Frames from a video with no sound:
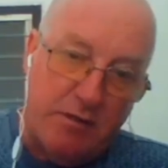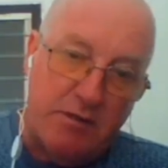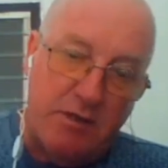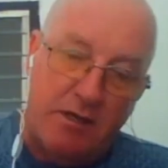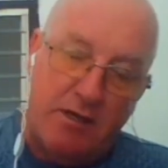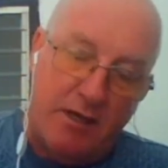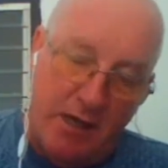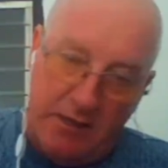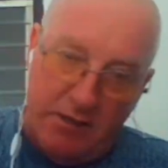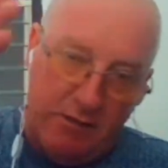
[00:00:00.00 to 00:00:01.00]
the
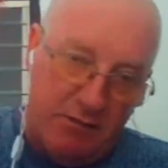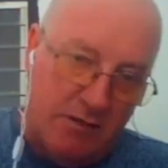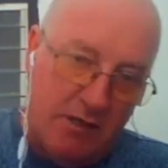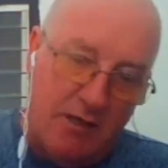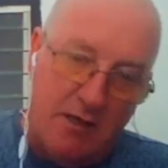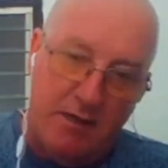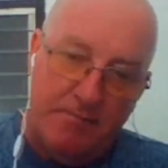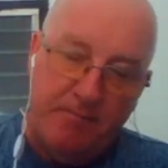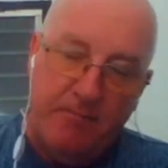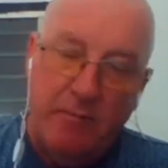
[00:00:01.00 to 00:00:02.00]
Arctic Sea there.
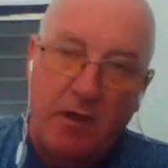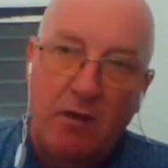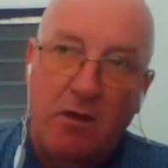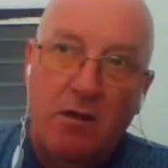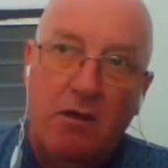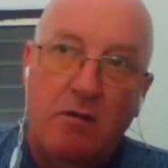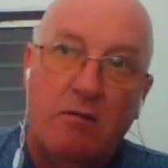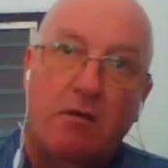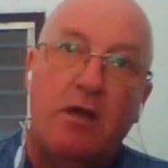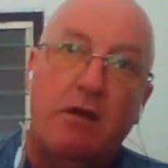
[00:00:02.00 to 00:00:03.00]

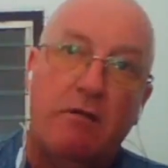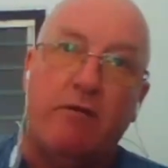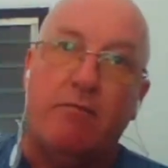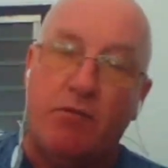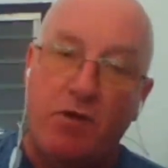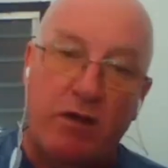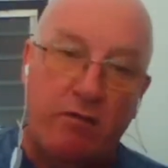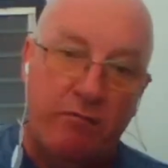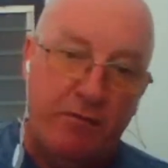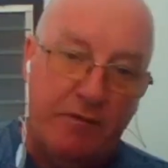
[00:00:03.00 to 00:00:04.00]
However,
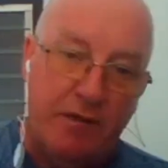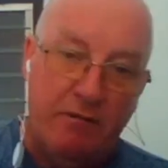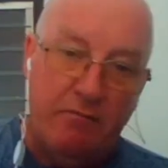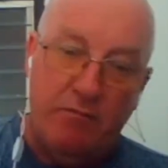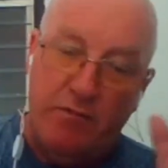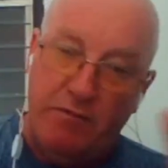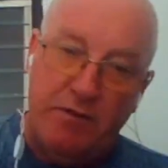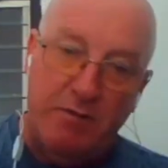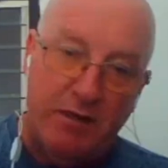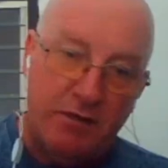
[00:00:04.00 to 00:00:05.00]
50
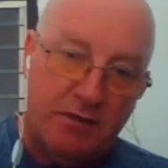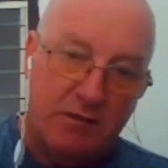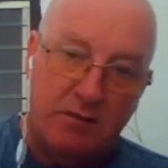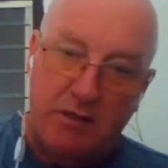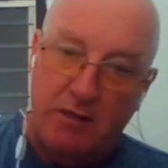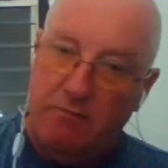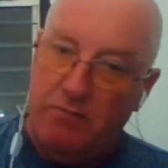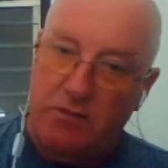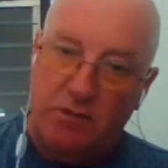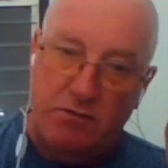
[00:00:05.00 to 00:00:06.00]
meters deep
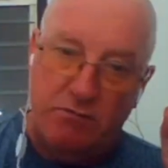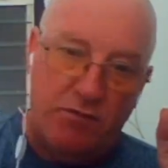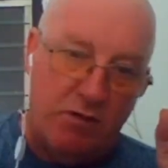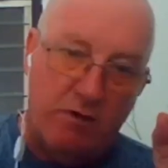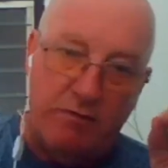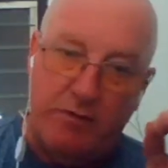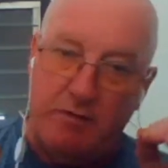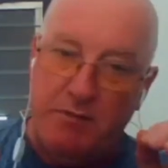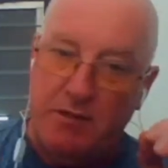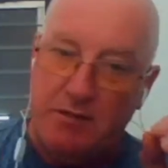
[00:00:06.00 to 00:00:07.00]
to 350
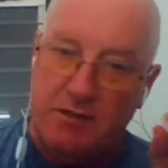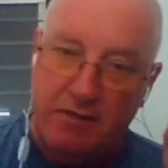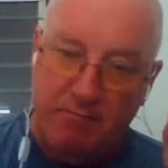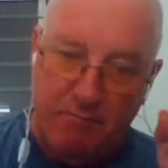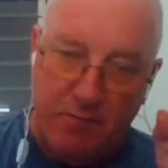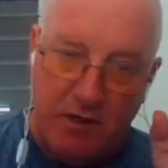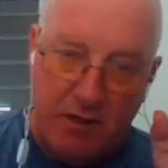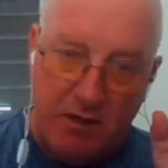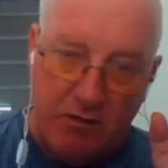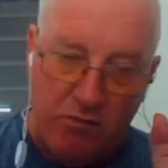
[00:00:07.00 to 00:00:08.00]
meters deep
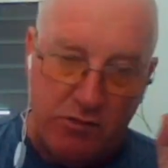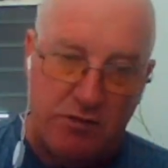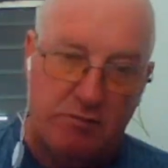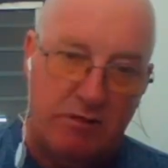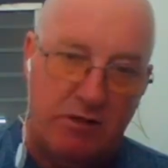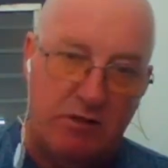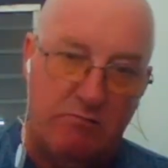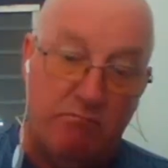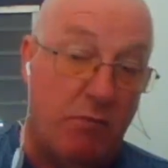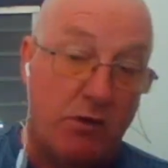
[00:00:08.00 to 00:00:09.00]
across
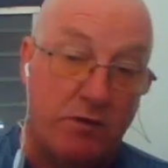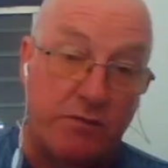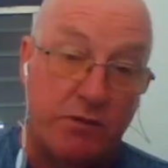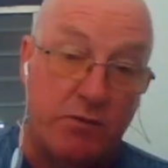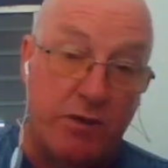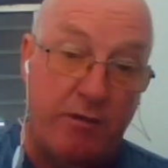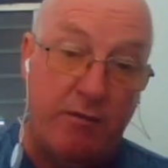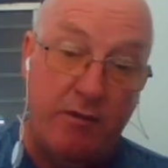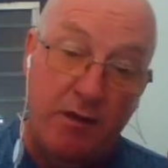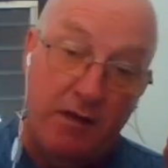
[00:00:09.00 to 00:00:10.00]
most of its width
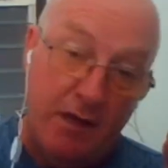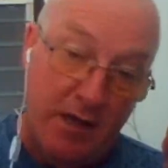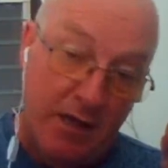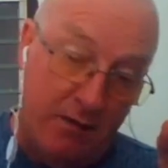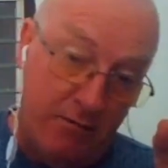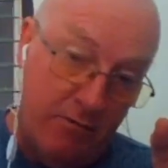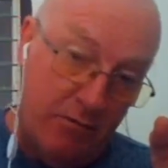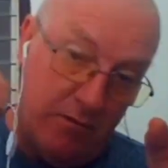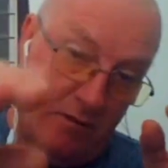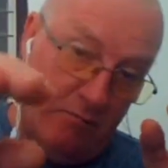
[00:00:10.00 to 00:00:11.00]
and for
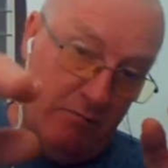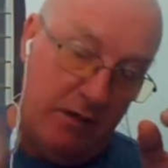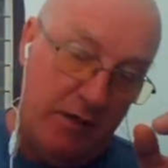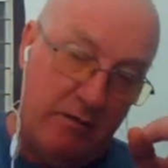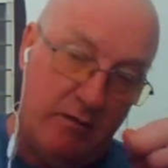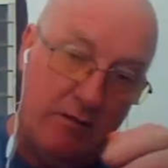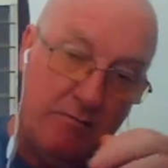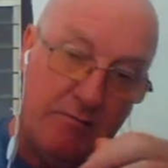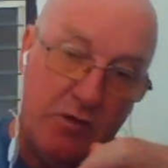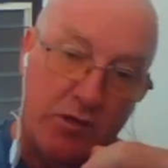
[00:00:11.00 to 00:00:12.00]
the length of the
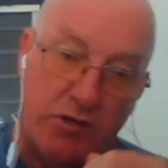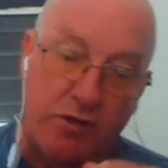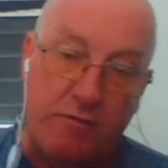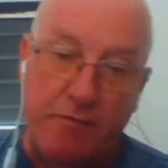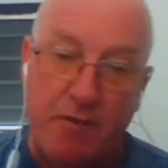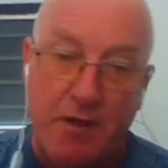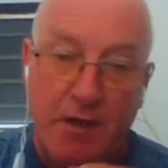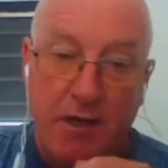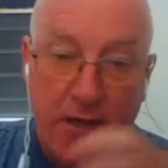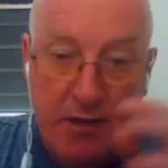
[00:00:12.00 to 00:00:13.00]
ice shelf.
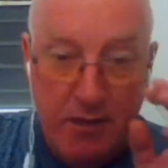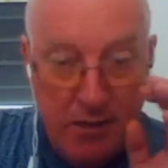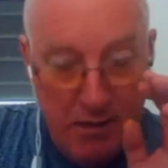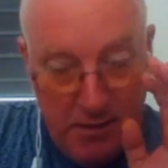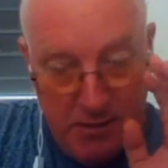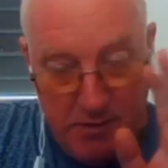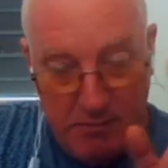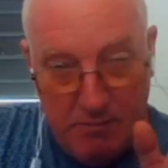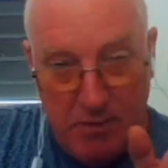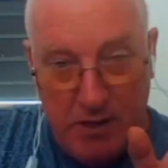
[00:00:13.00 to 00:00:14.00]

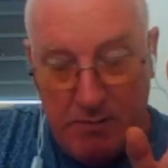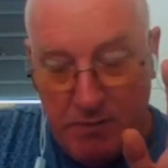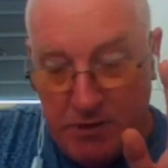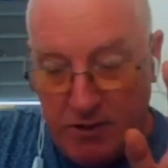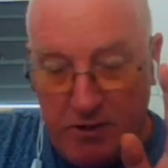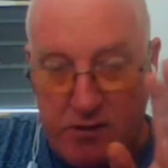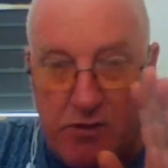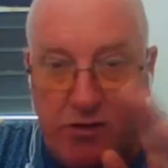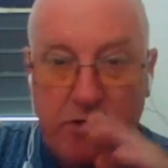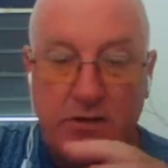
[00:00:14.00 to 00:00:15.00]
This particular scientist,